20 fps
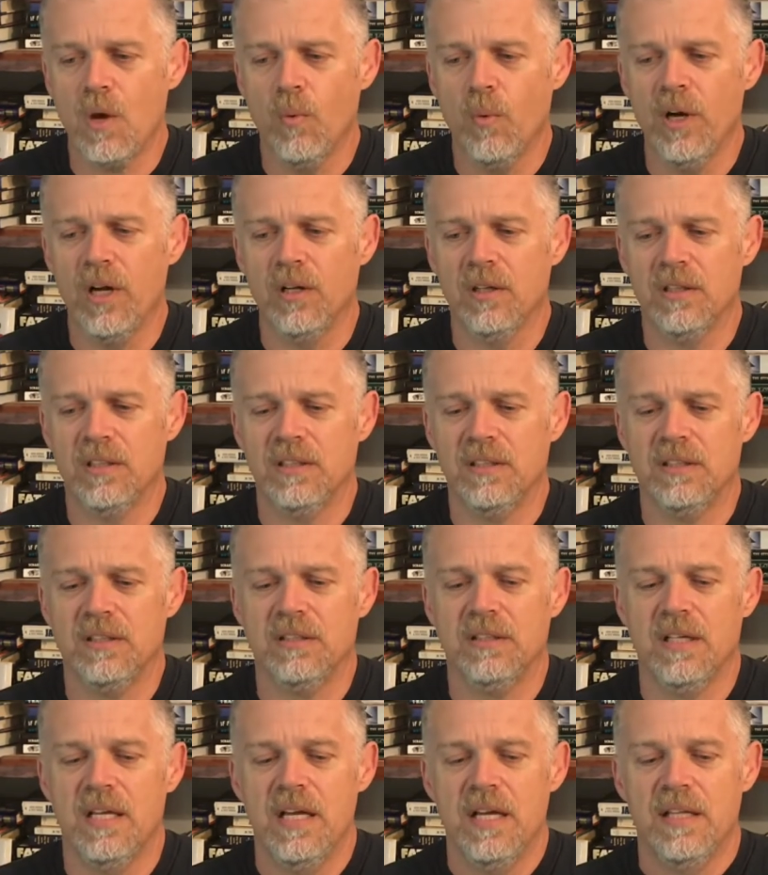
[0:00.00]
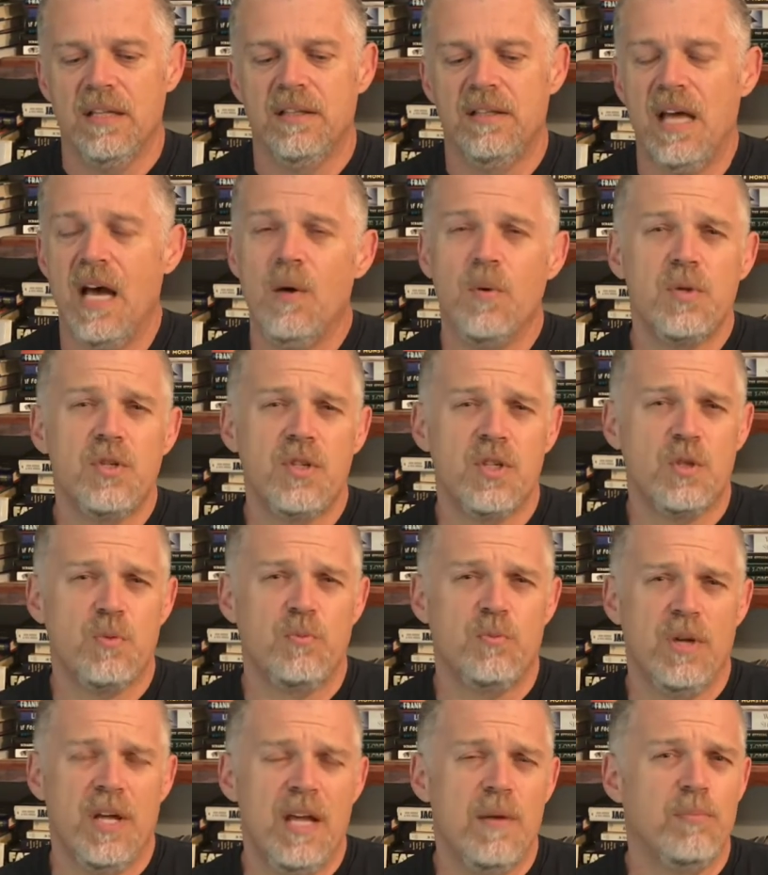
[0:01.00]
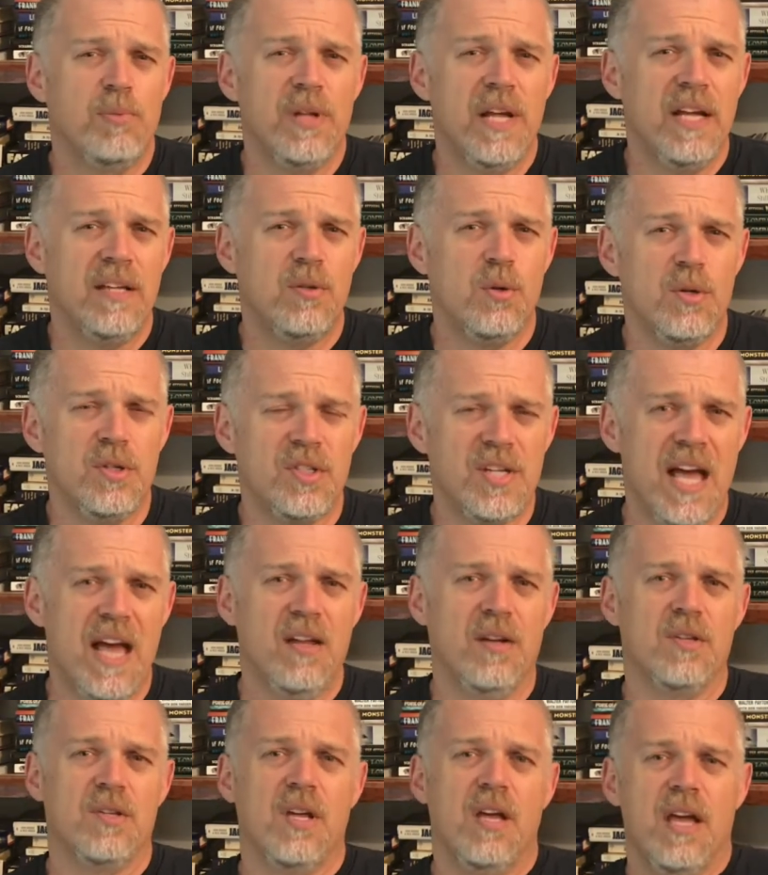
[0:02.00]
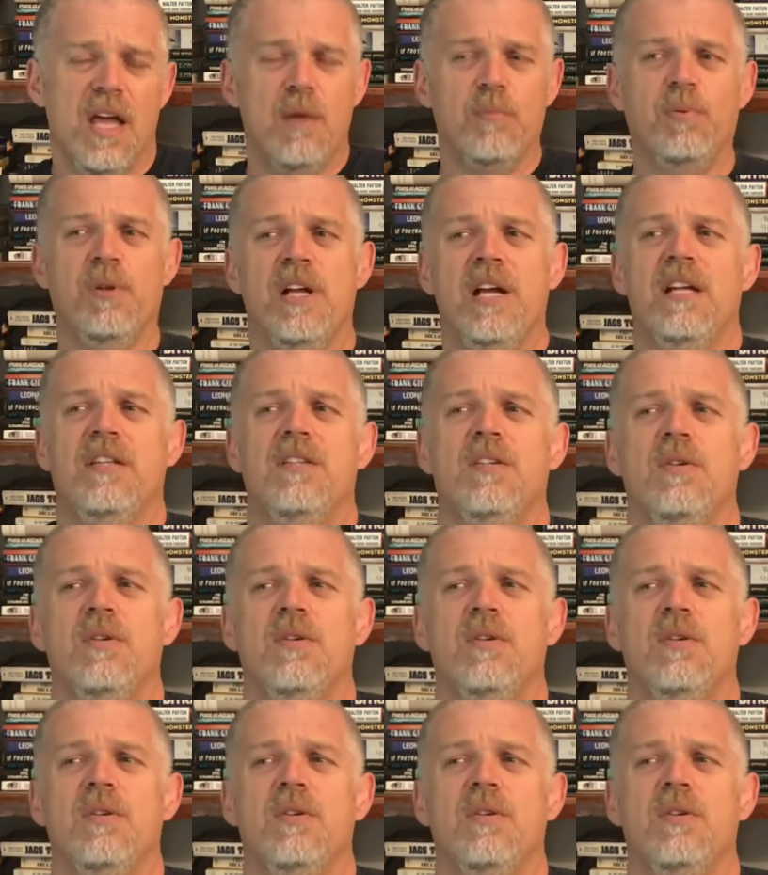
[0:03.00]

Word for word: Well, that was just him playing to his talents, him playing